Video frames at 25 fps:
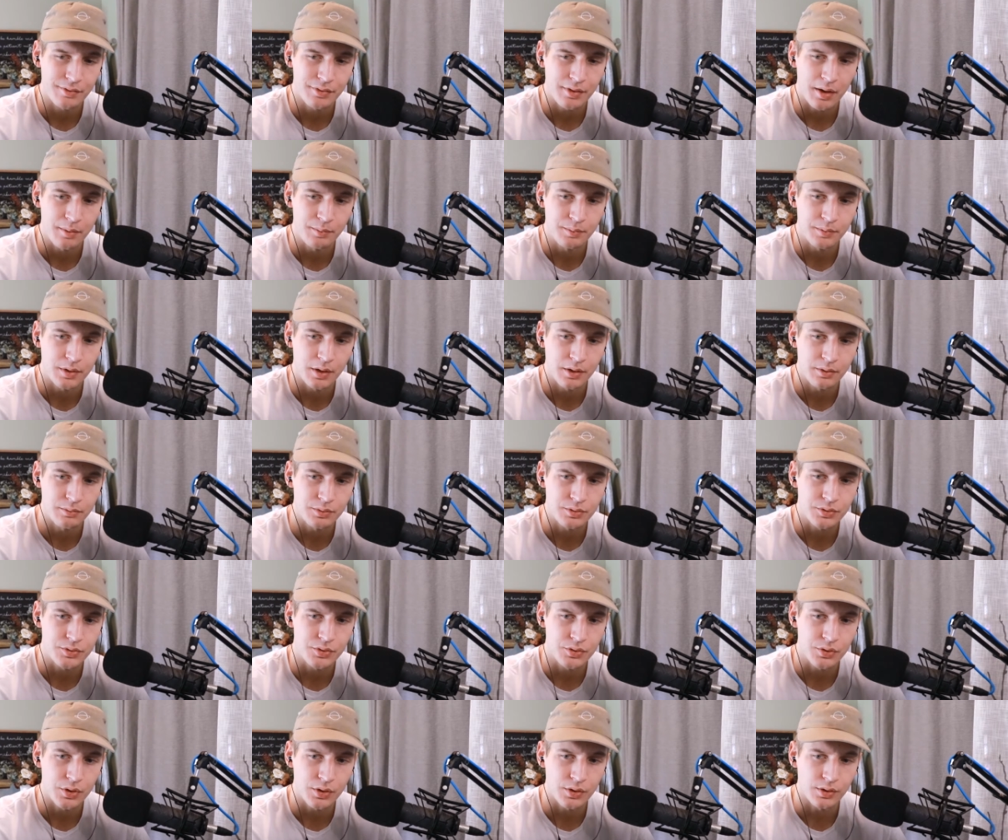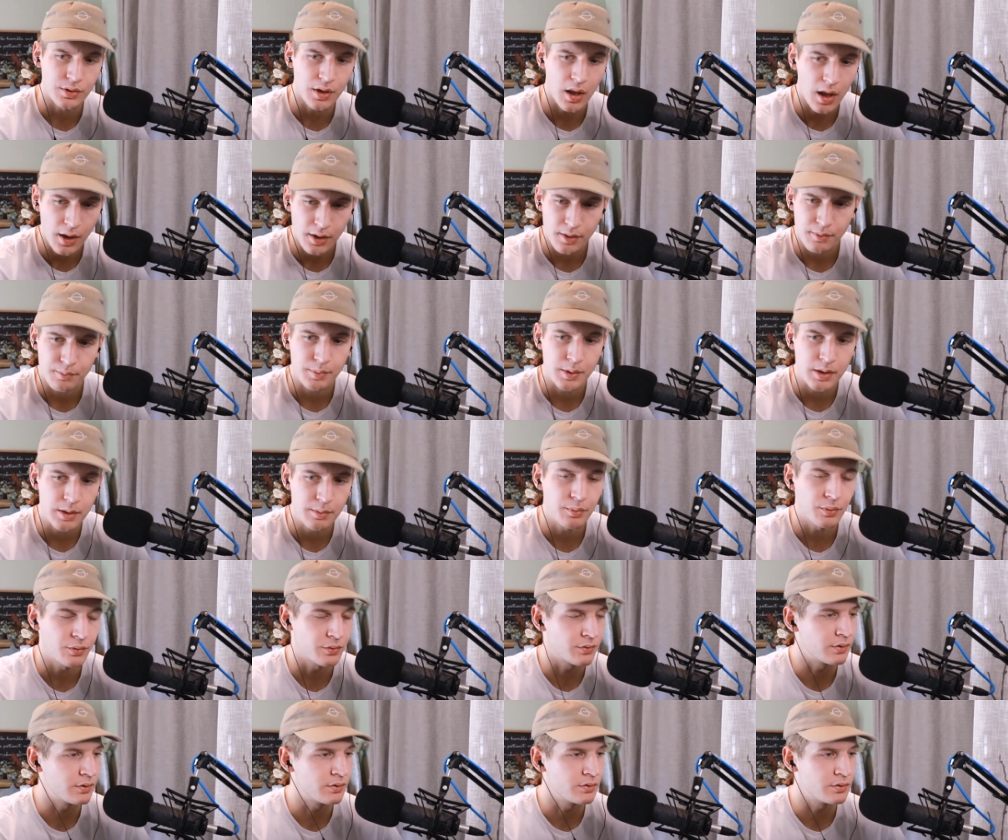I'm sure, a lot of
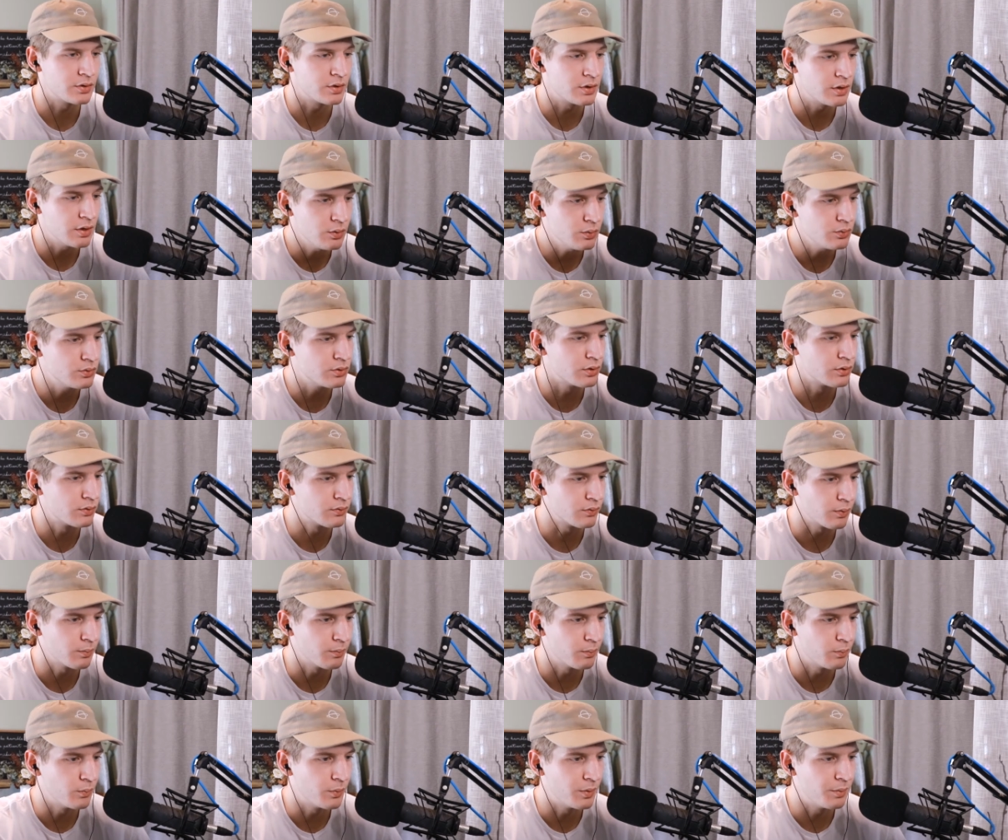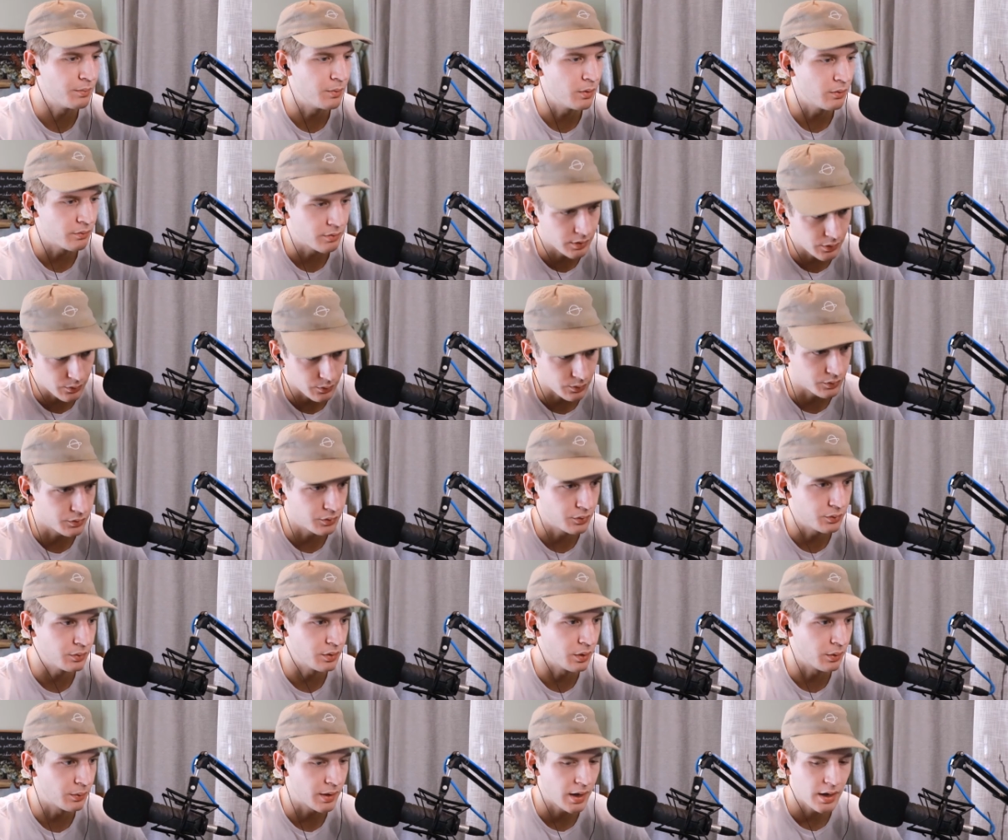people's excuses from when moving to a new
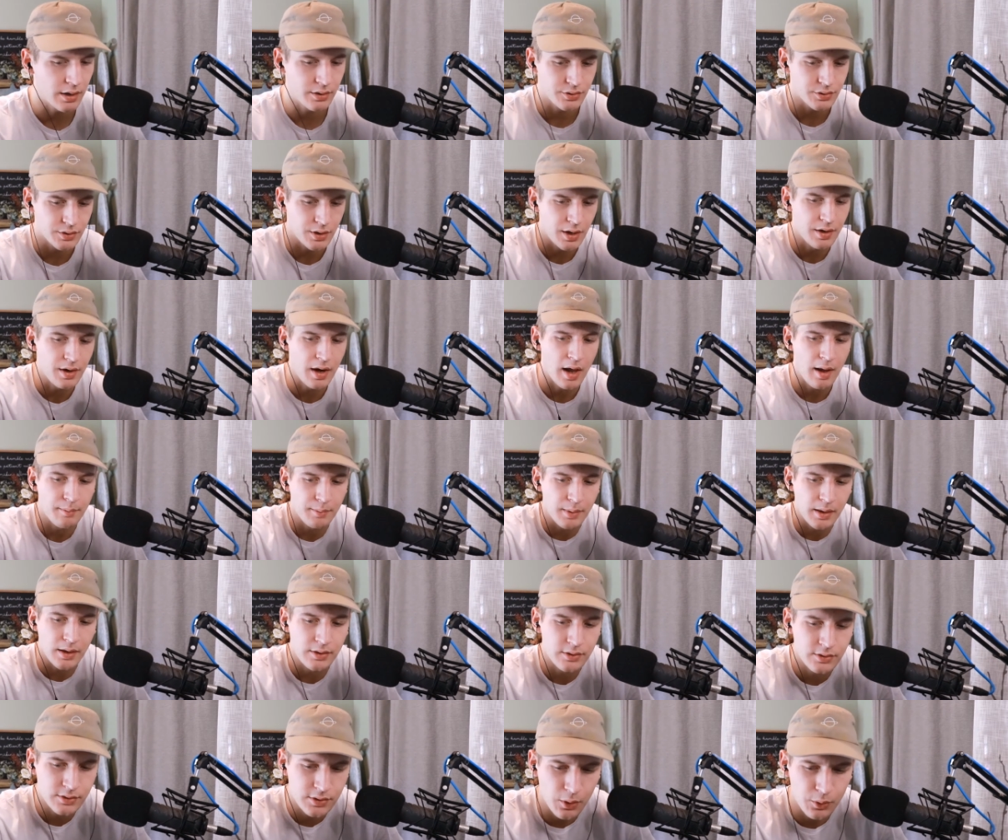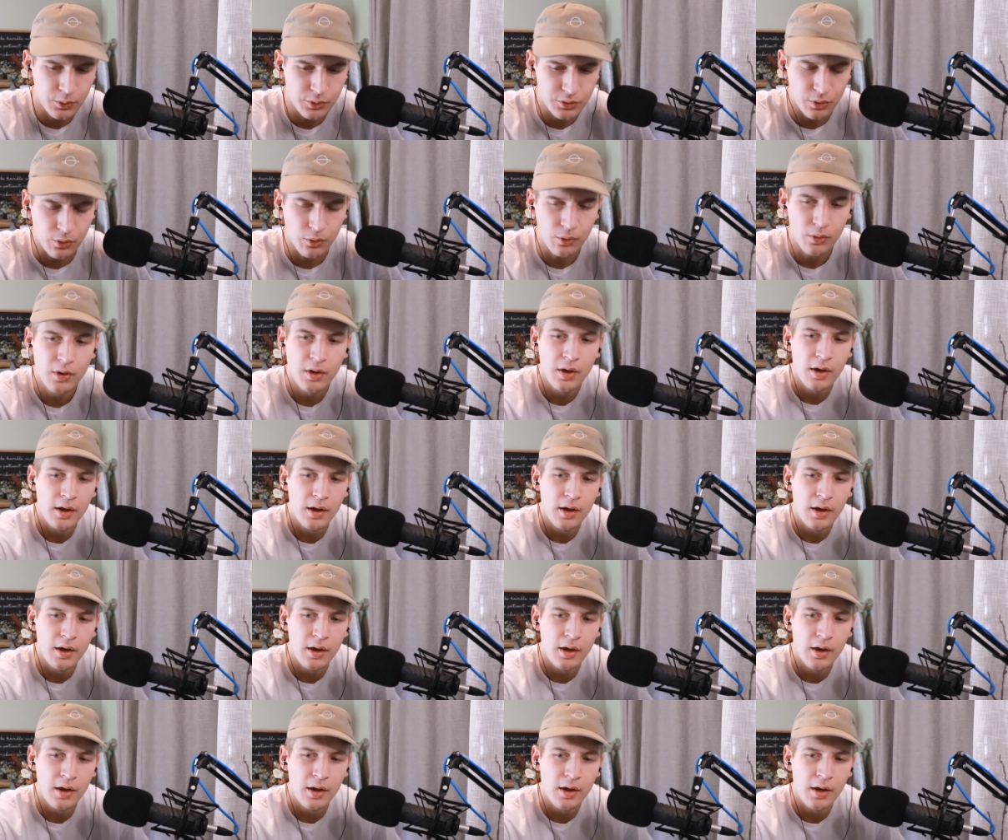location and not being social